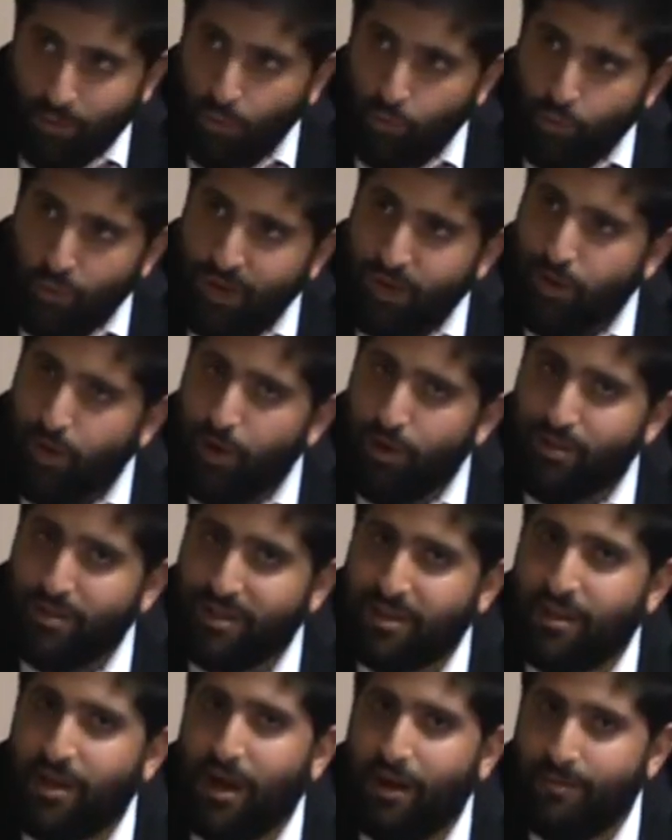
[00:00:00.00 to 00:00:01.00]
We call
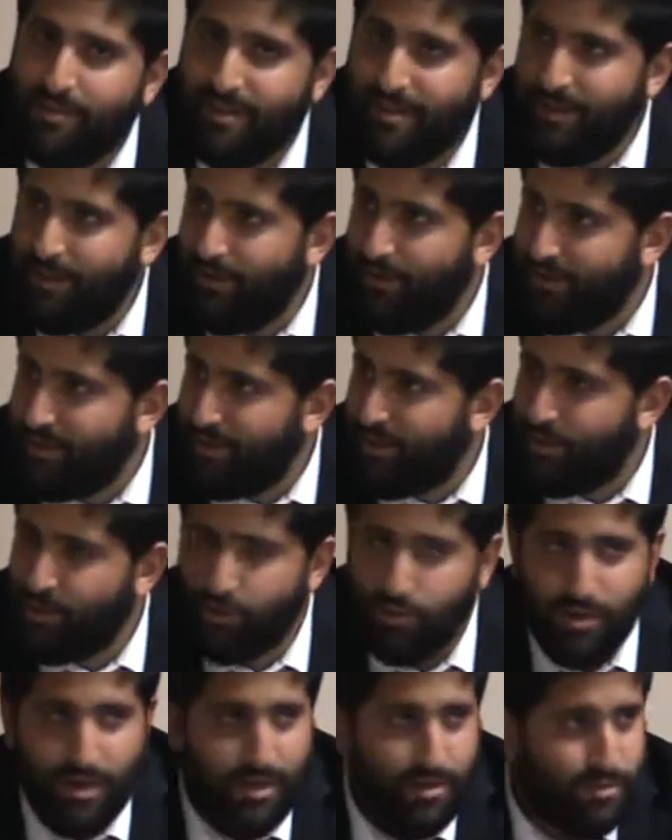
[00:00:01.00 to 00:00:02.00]
the commentaries on the
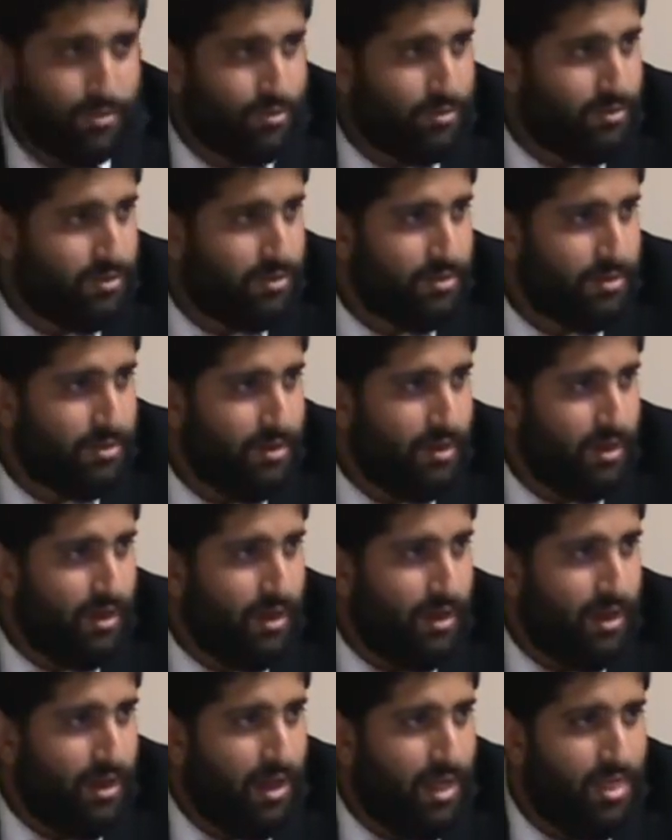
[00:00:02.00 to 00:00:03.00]
Shulchan
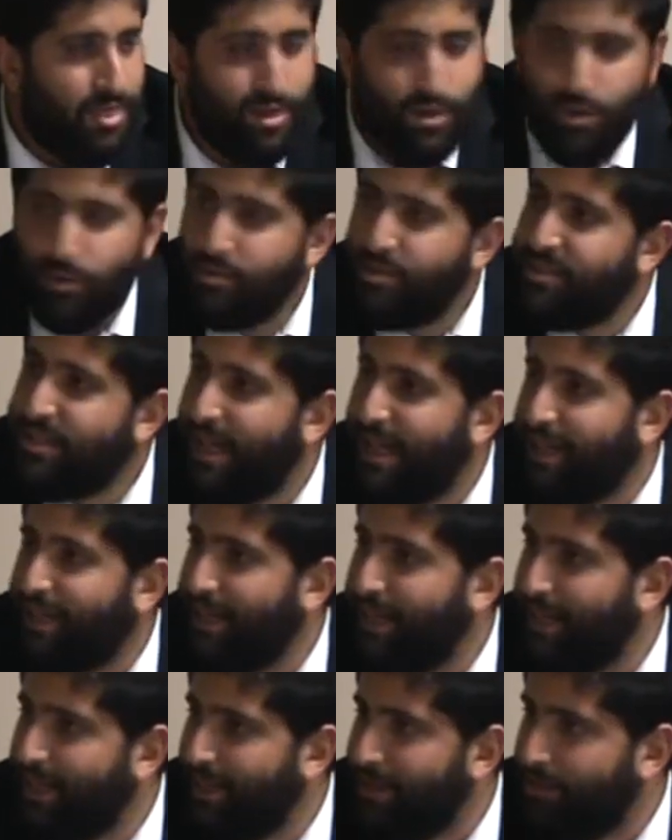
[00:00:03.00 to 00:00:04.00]
Aruch the Nosei
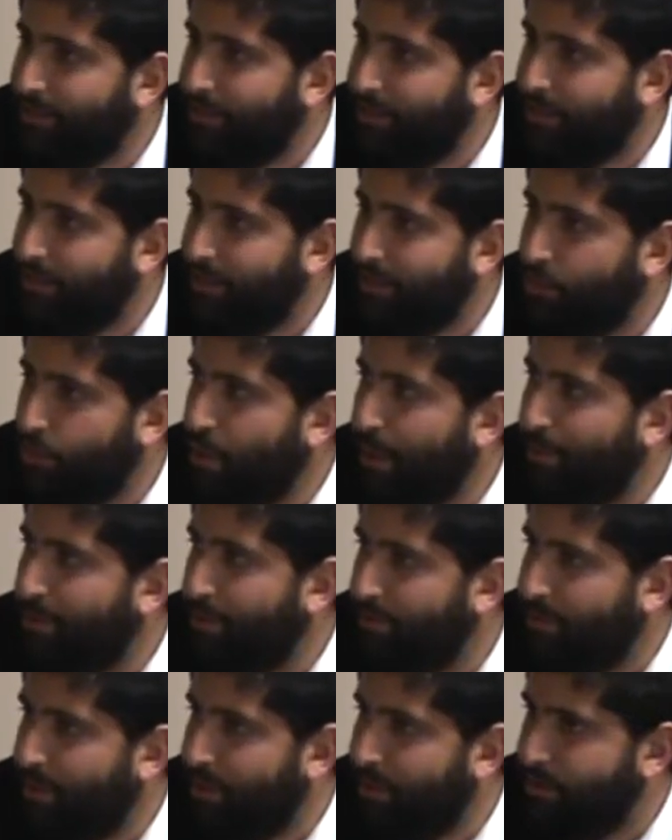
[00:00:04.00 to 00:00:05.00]
Kelim, the
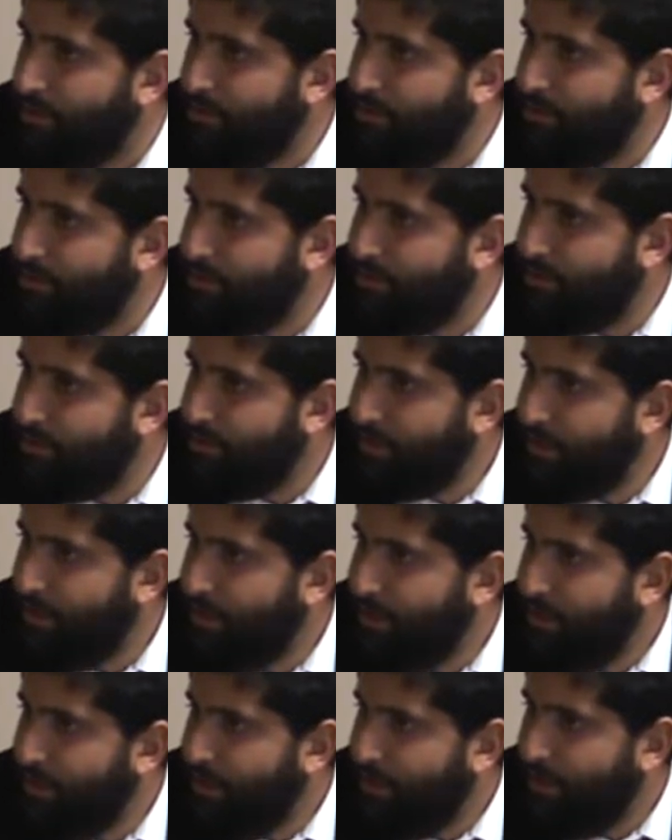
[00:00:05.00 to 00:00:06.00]
weapon bearers.
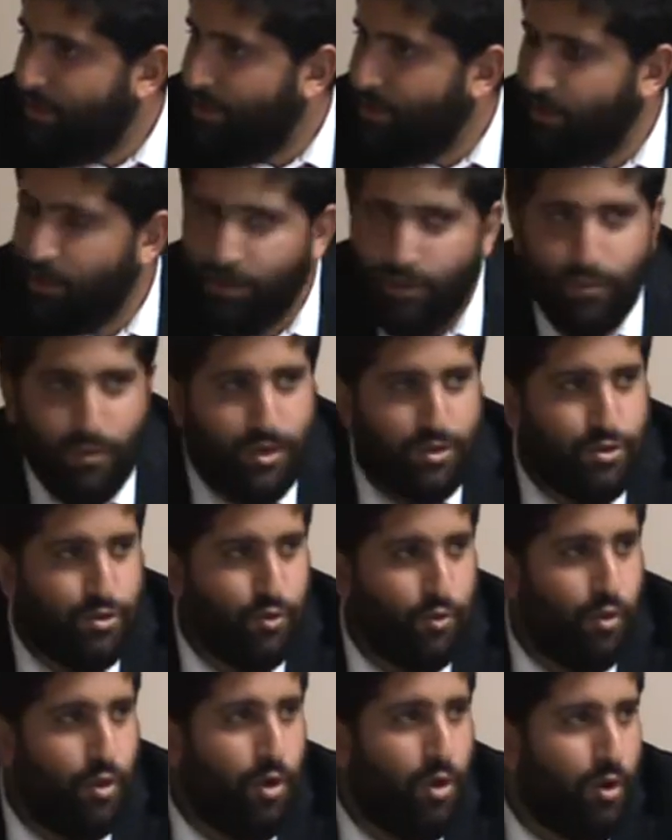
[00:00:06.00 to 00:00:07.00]
Hmm. They're the ones
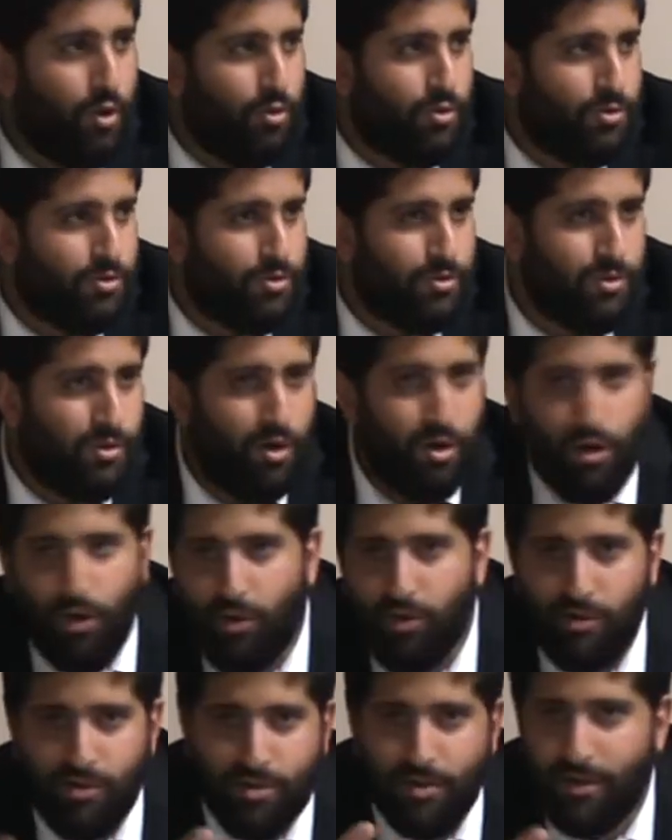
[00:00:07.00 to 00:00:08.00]
who hold
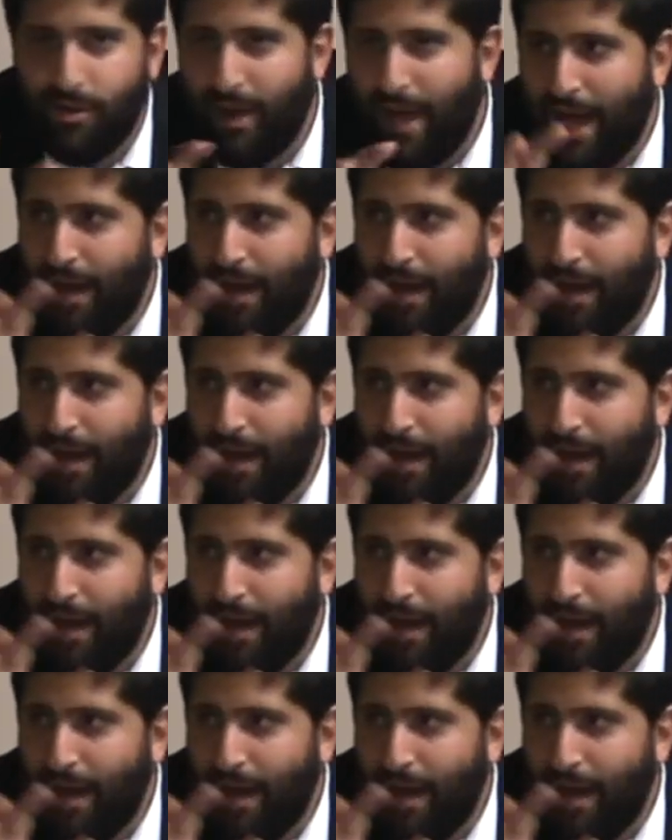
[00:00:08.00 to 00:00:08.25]
all the